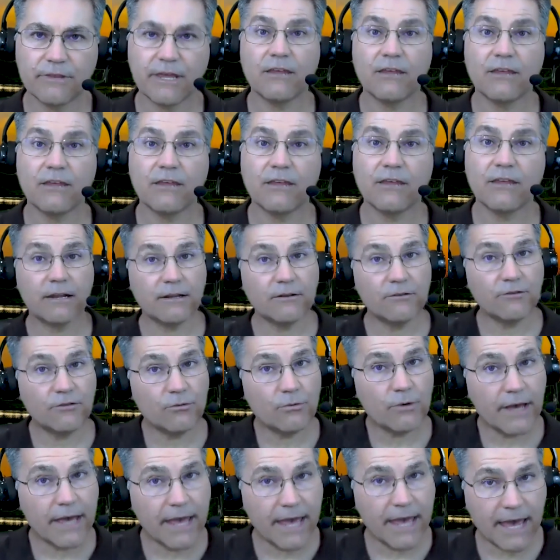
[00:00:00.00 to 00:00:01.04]
that you get
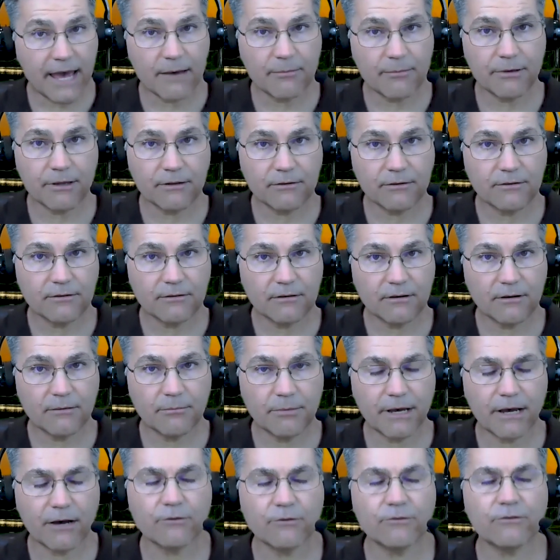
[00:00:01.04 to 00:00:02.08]
into a habit
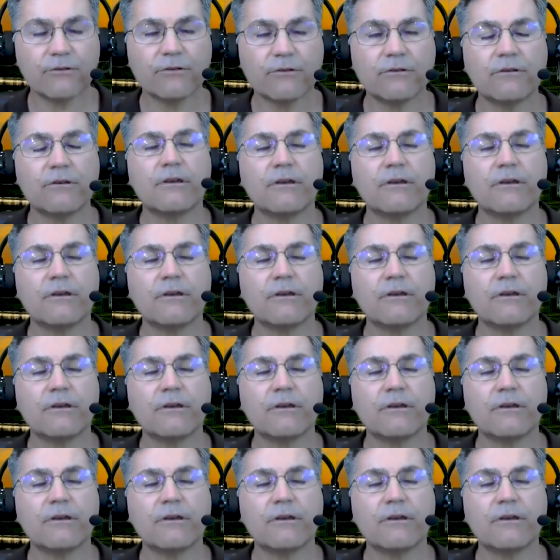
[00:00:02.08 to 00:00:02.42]
about,